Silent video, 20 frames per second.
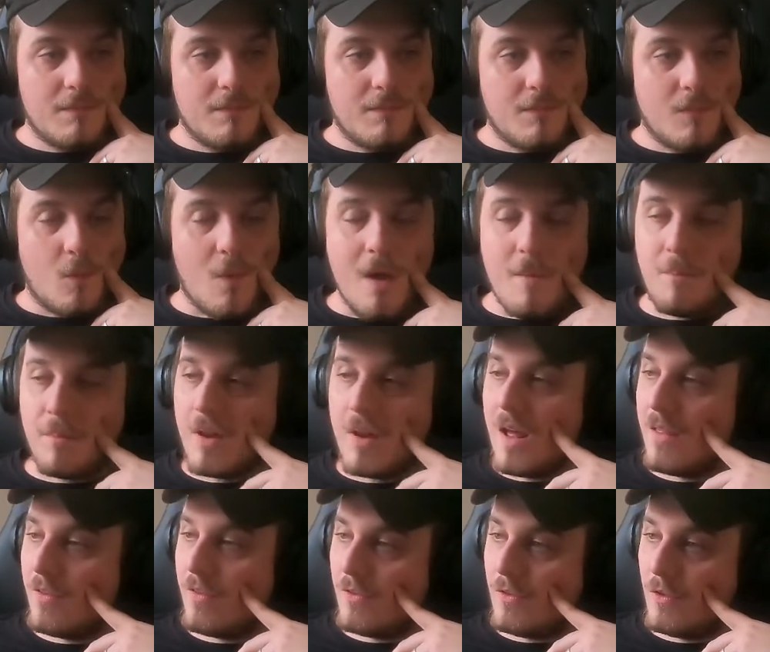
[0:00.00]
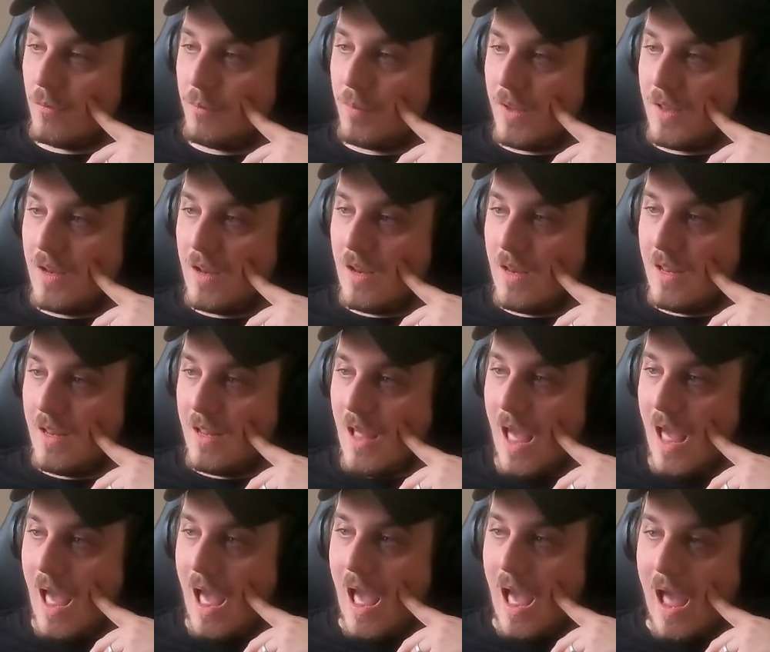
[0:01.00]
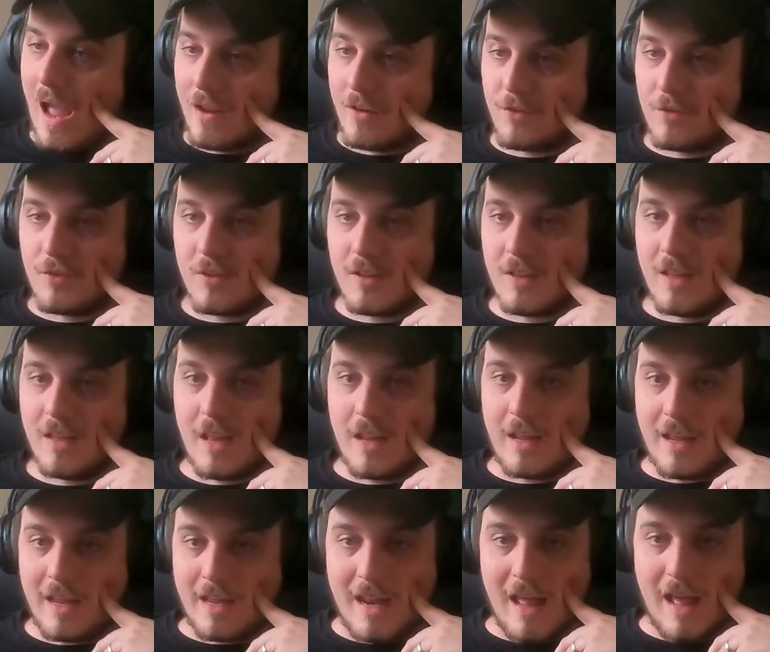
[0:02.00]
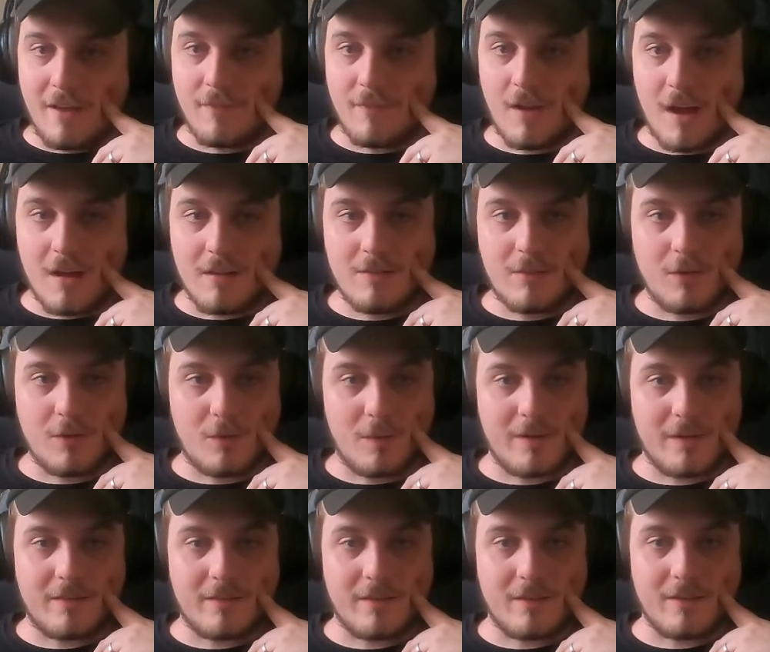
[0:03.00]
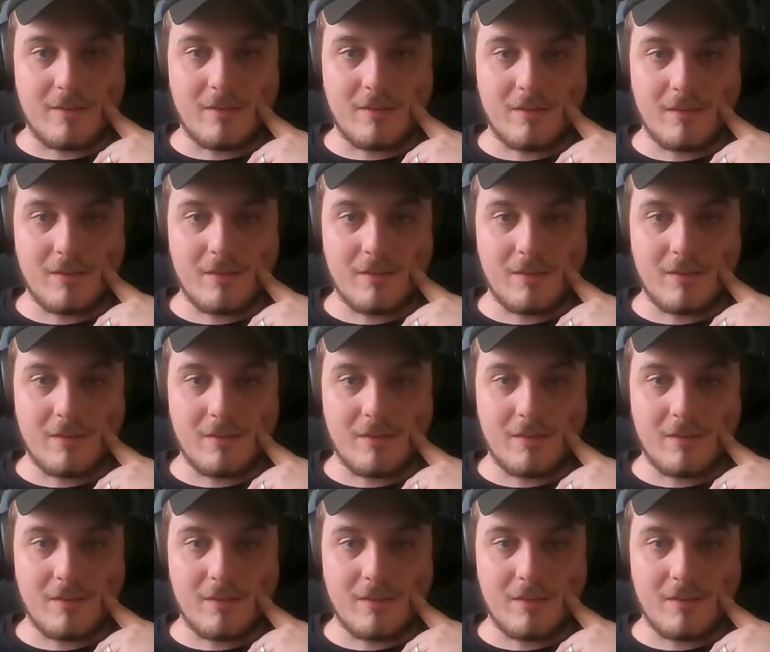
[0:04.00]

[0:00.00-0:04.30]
Weaponized stupidity actually can have consequences.